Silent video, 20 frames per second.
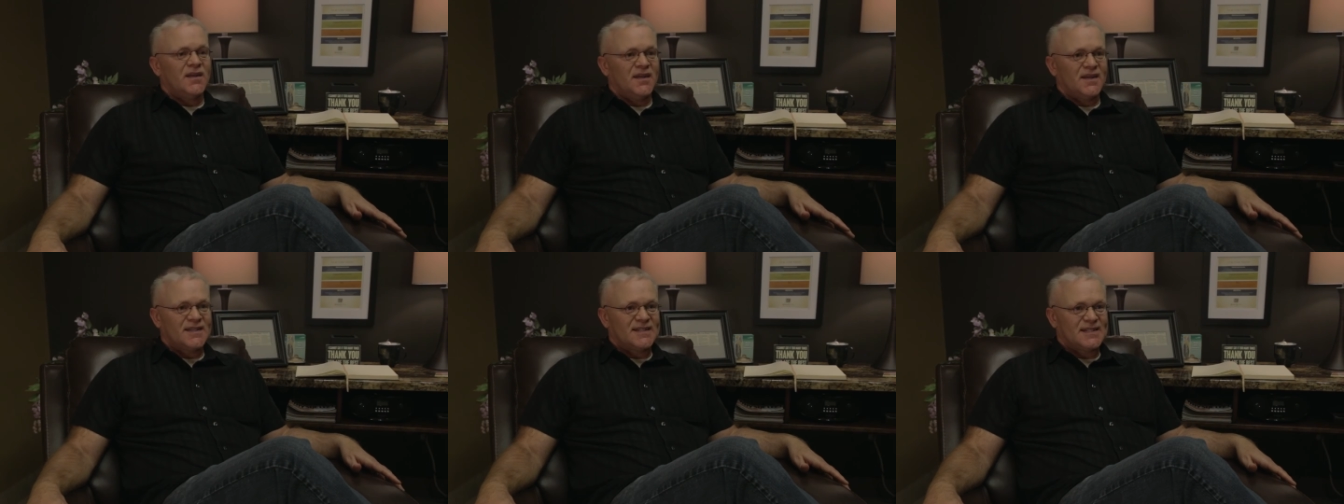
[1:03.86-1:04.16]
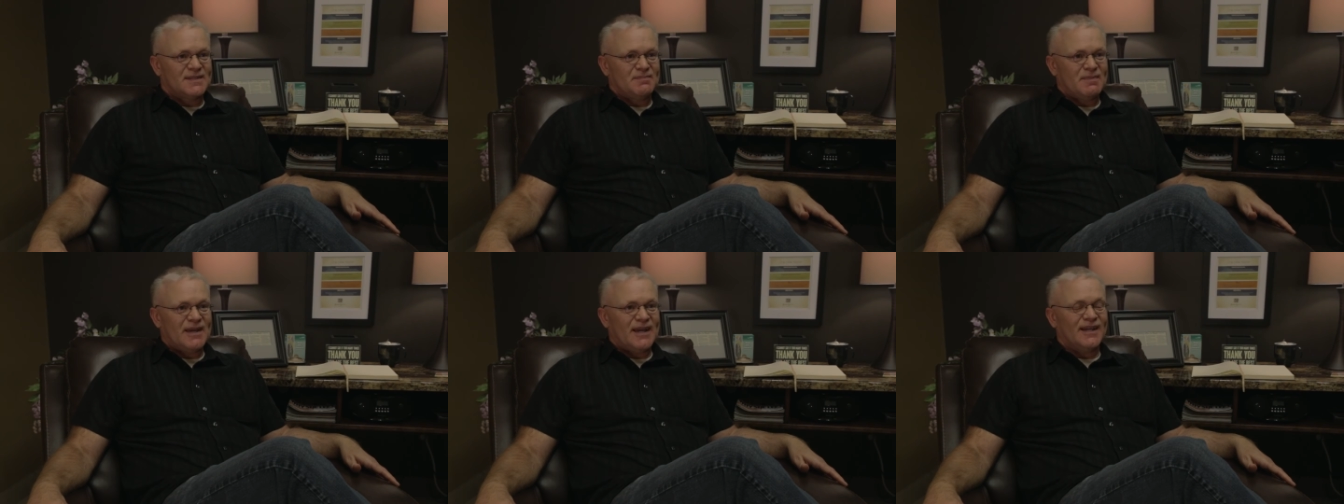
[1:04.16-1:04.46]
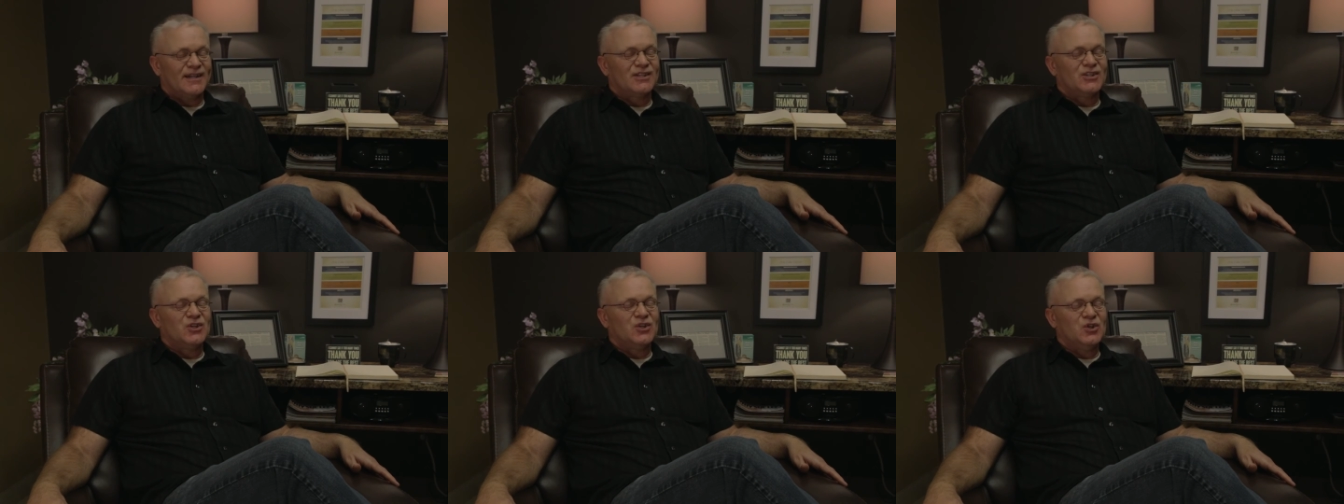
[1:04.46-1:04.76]
and
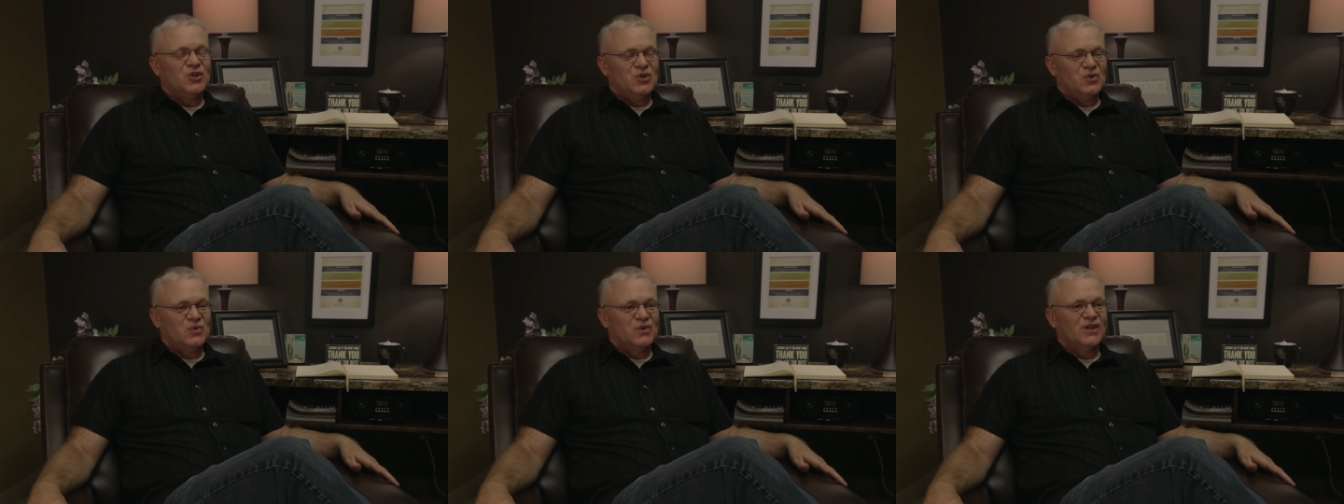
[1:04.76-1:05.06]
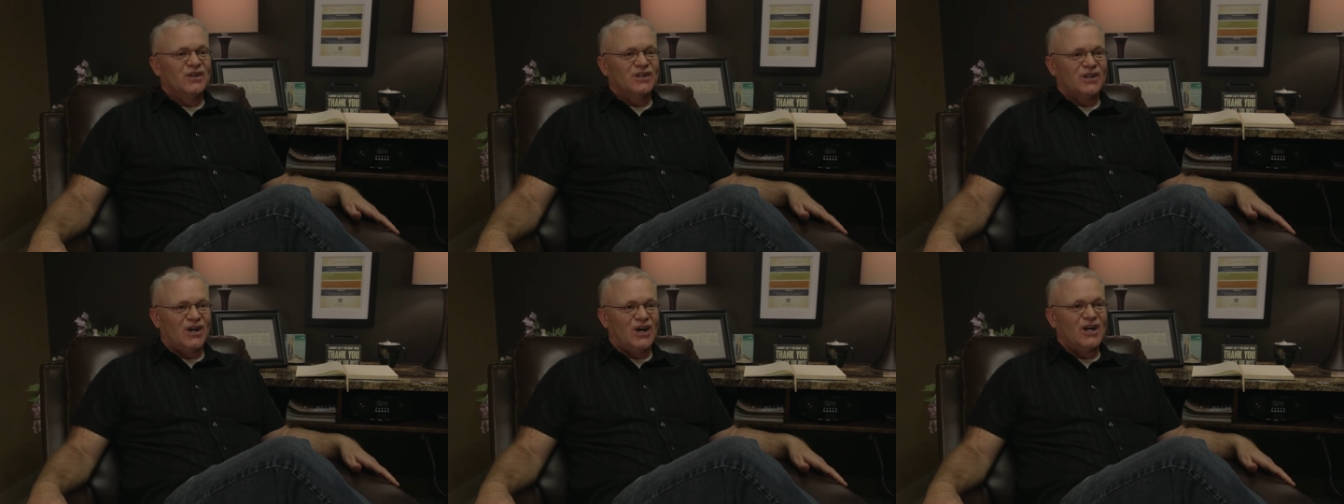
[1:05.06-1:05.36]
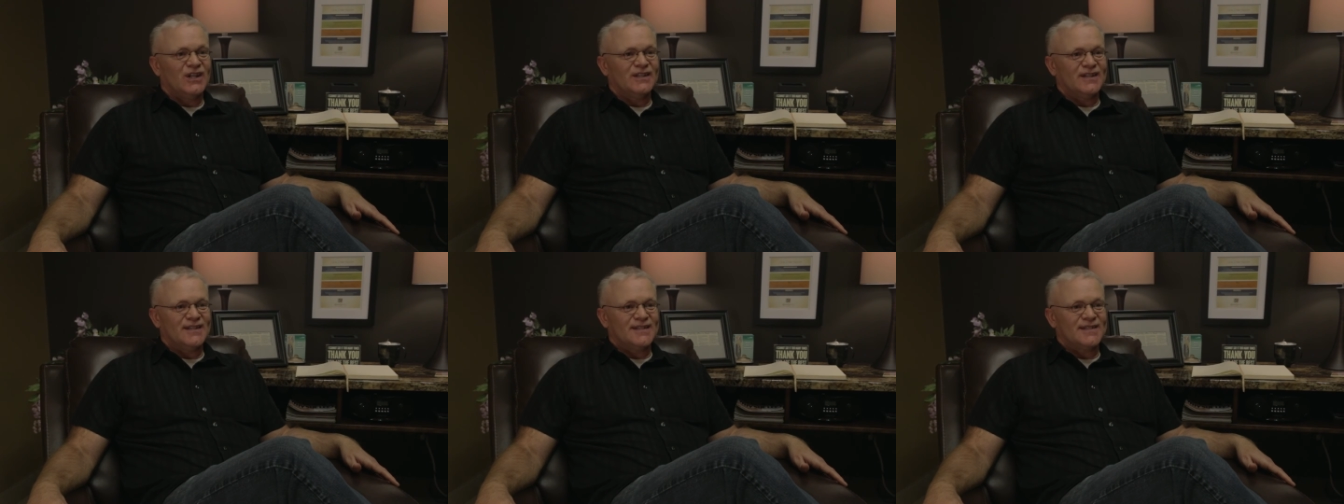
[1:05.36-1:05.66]
expect you will
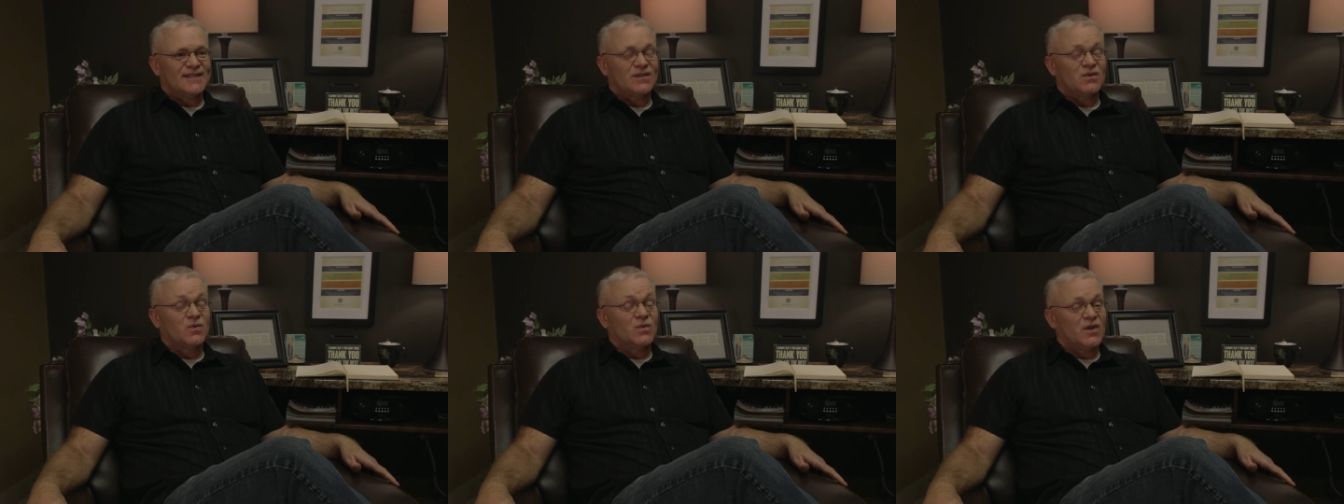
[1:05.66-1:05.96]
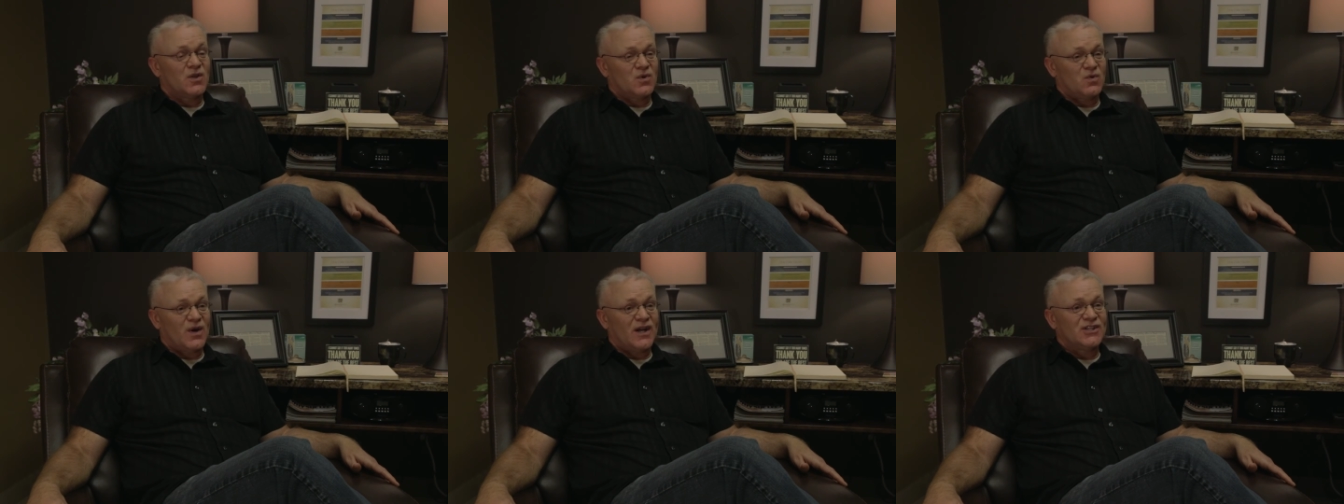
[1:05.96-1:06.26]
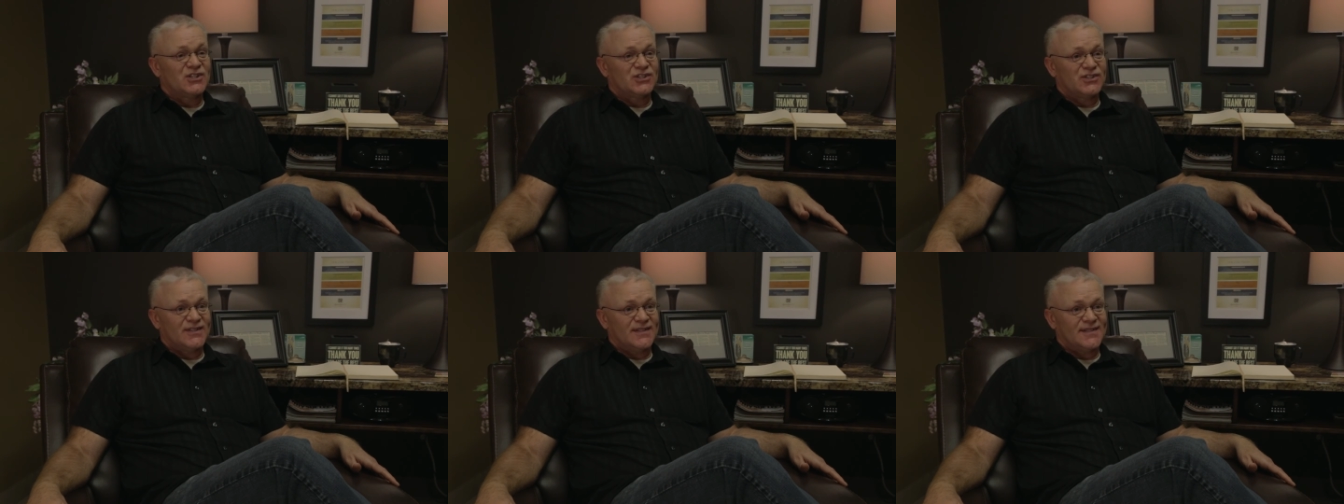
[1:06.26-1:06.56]
call us with
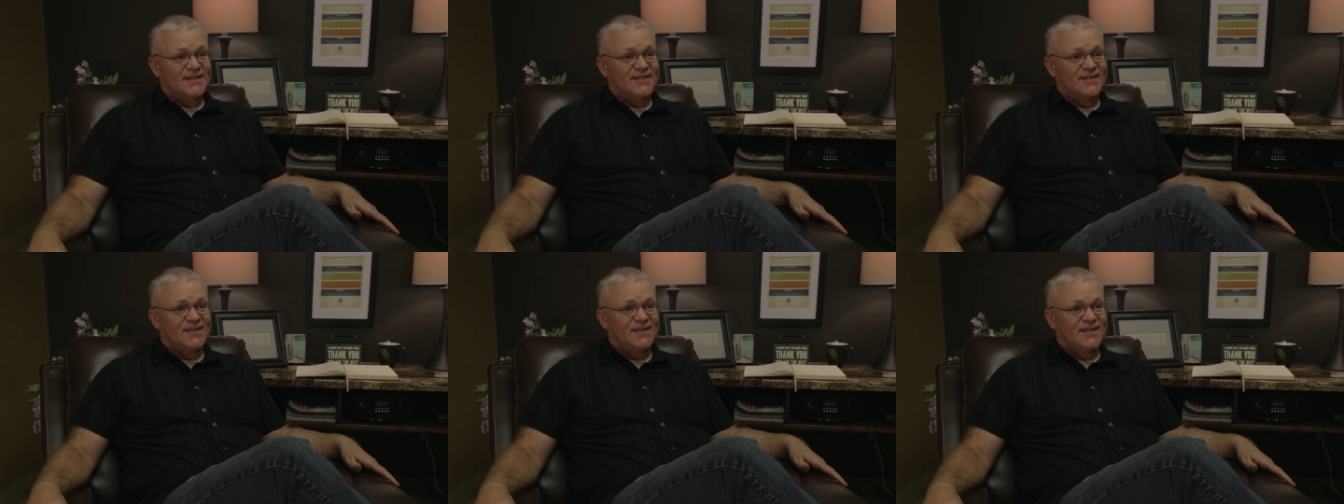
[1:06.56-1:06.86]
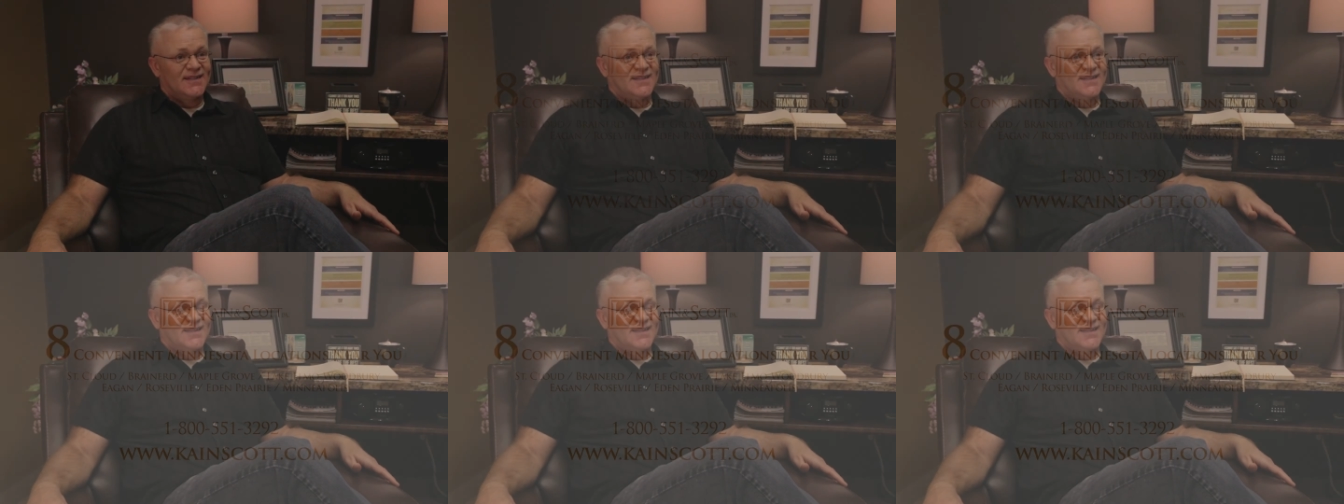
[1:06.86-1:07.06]
questions.